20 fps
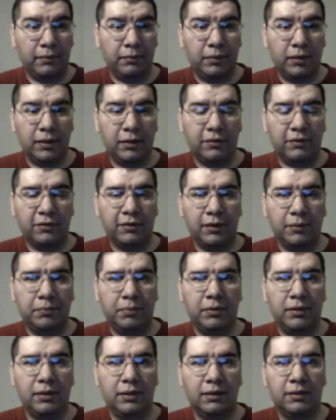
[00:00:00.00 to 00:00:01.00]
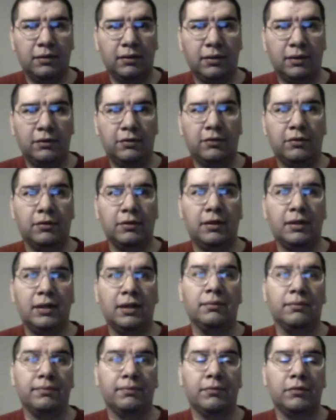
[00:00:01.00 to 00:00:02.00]
by slipping in onto
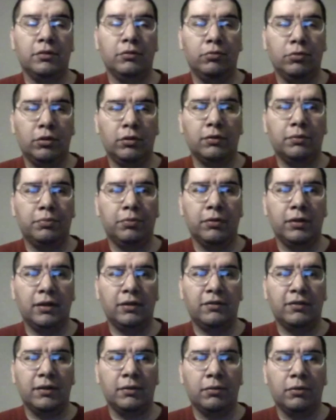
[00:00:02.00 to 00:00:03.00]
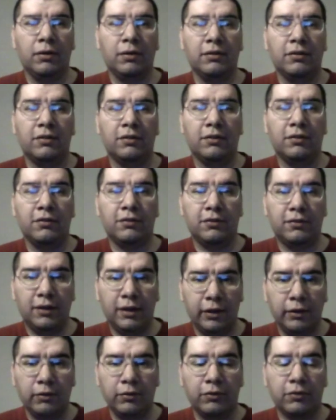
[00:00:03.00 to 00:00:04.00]
the, the roller blades that were on the
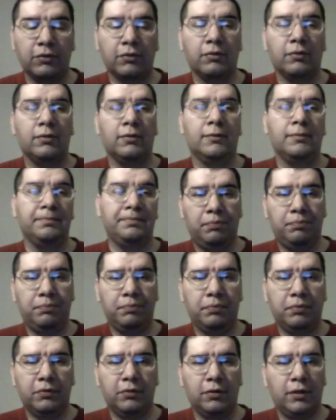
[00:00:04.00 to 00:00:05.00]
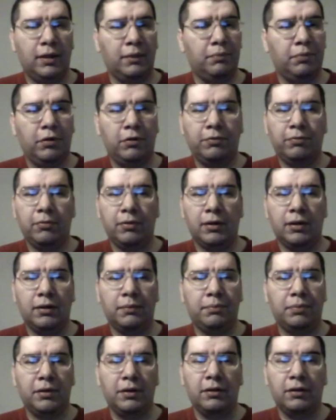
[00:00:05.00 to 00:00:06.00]
stairs. So they both wound
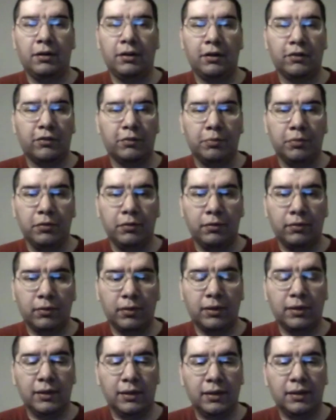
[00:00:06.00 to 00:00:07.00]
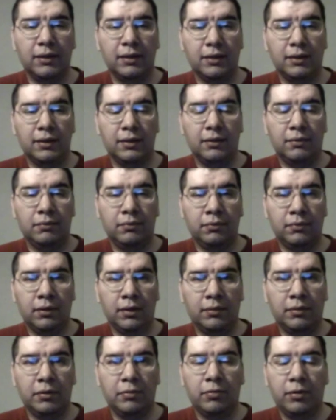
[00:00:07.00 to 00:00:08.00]
up in the hospital.
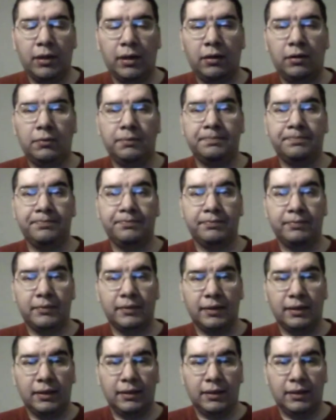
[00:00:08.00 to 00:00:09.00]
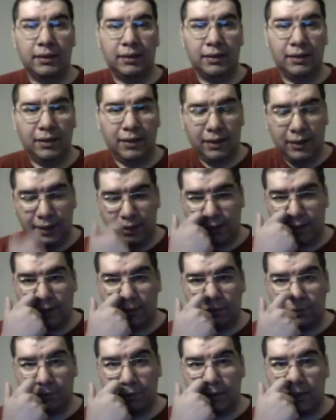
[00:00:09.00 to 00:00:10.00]
Meanwhile, and
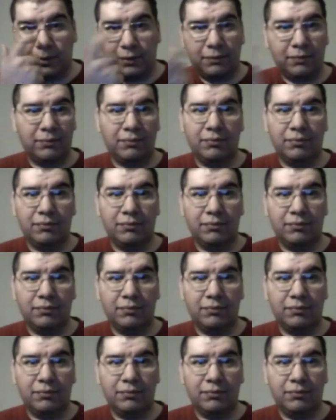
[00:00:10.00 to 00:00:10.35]
guess what?